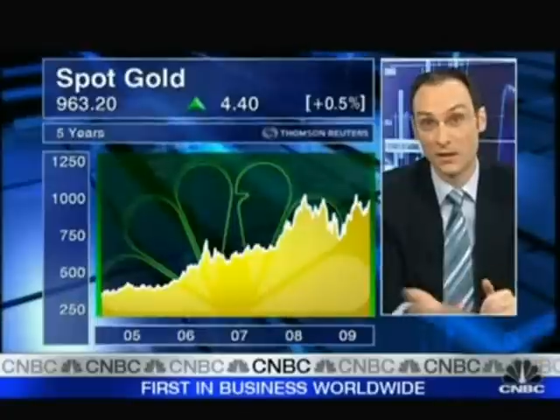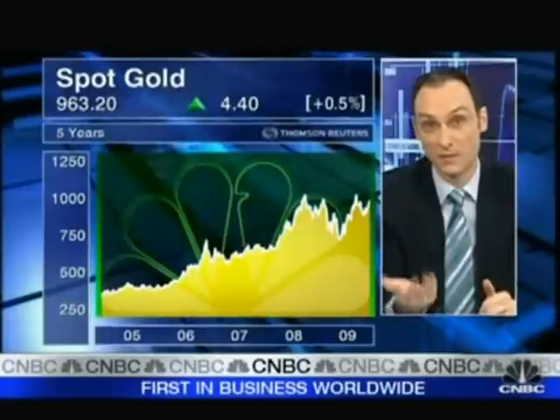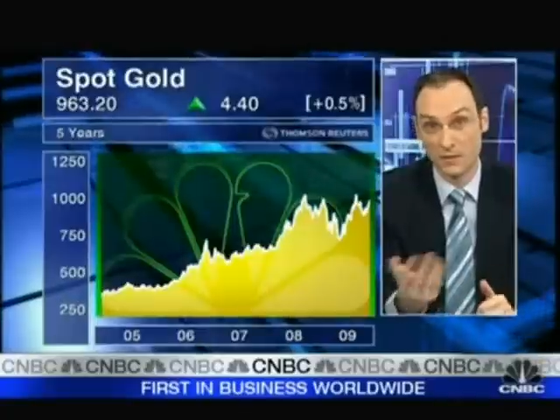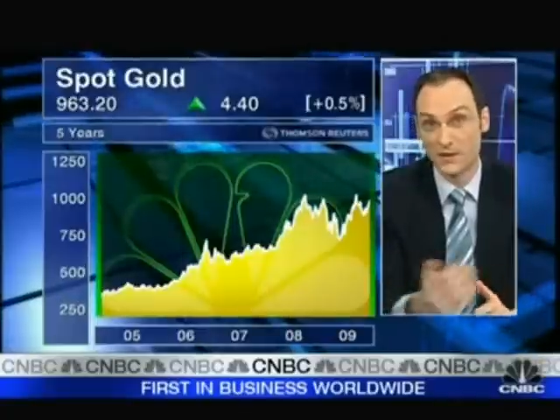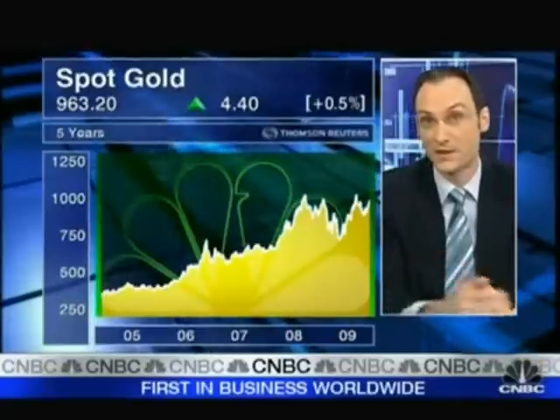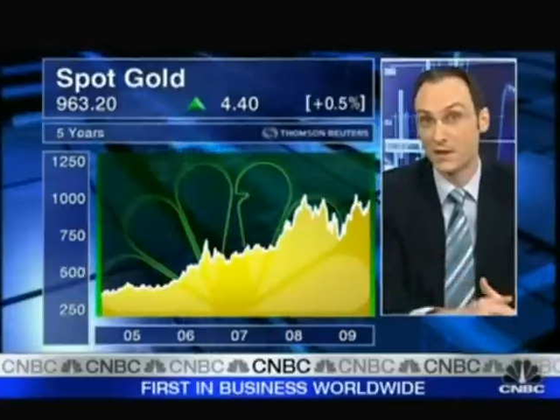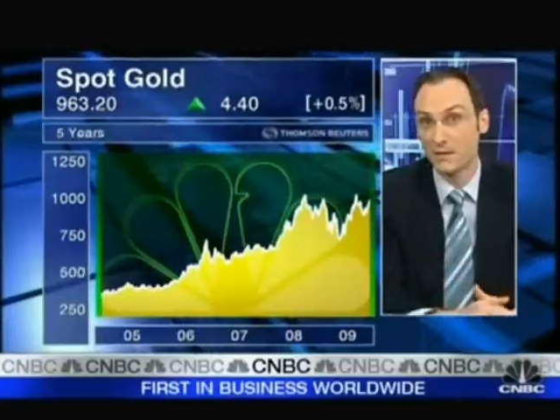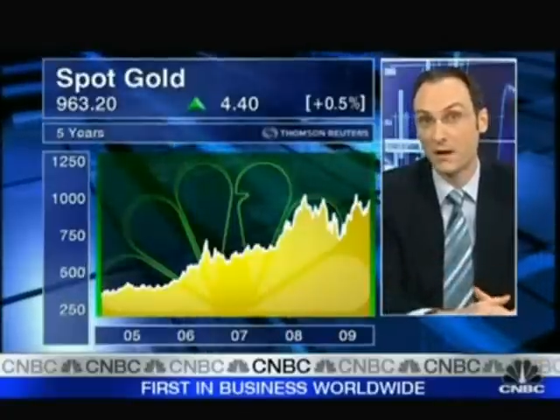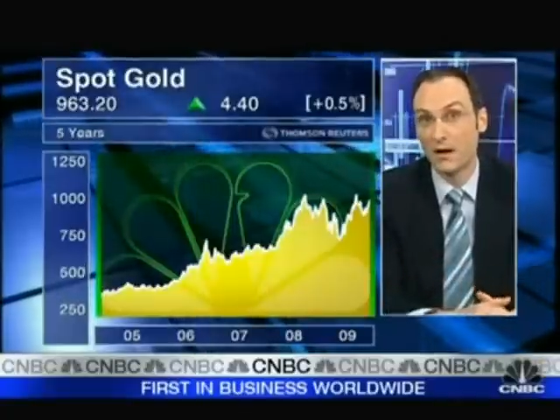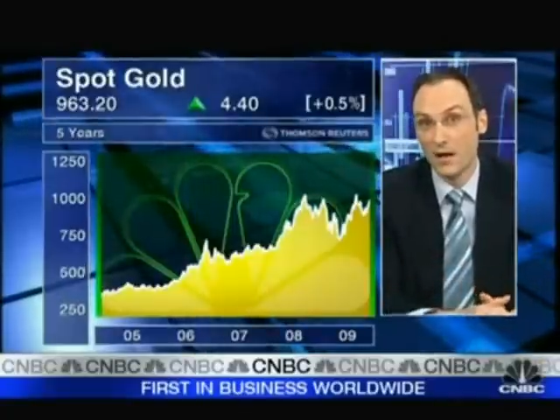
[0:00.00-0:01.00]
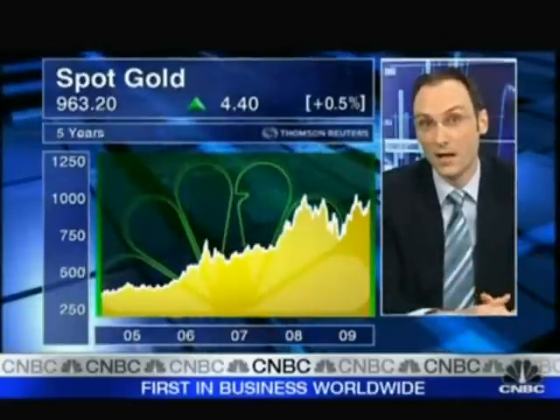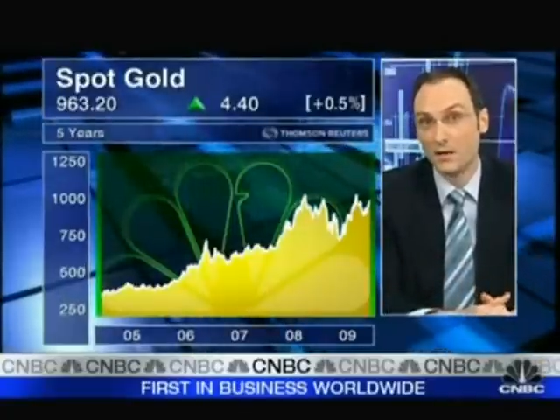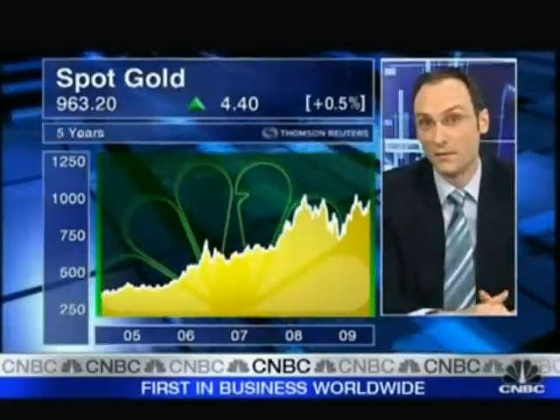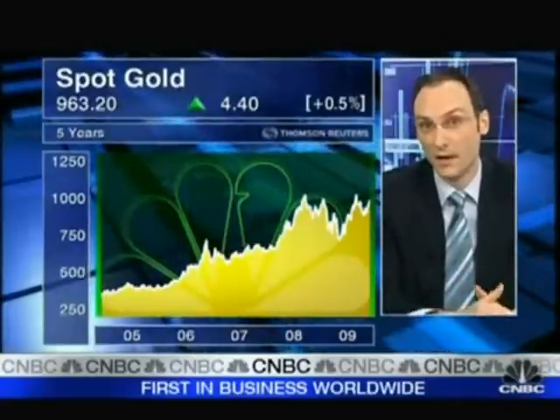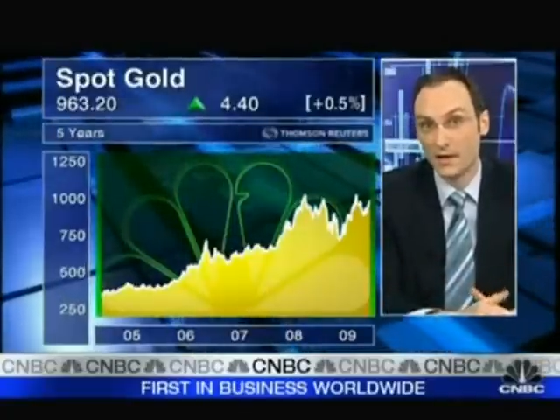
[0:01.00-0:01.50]
And for silver,
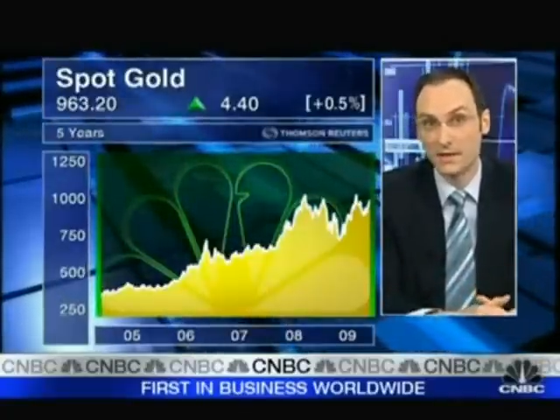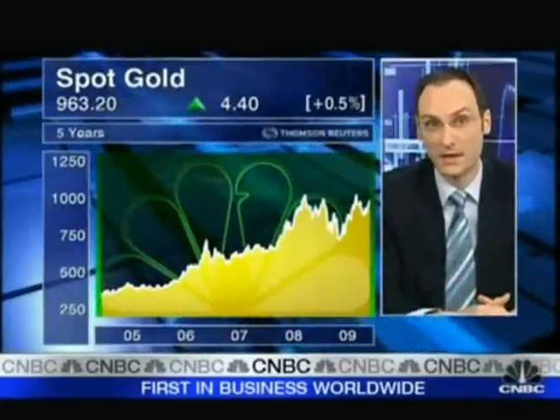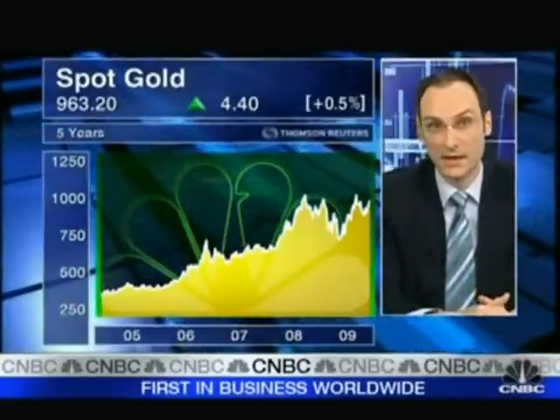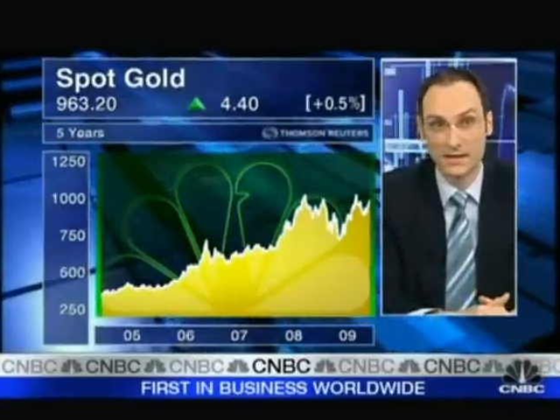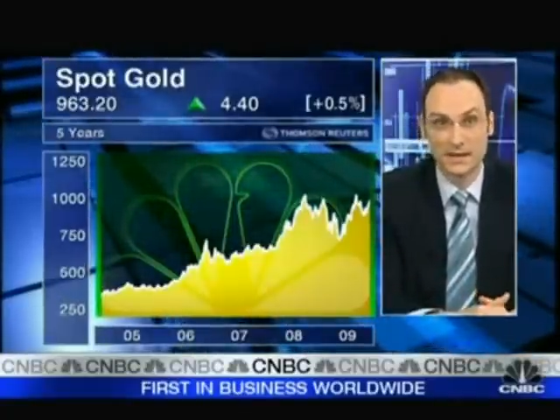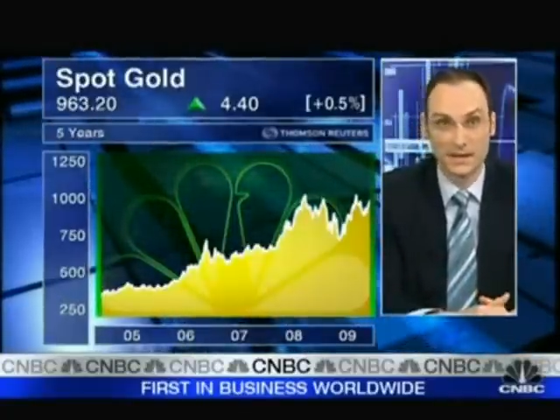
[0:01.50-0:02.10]
inflation-adjusted,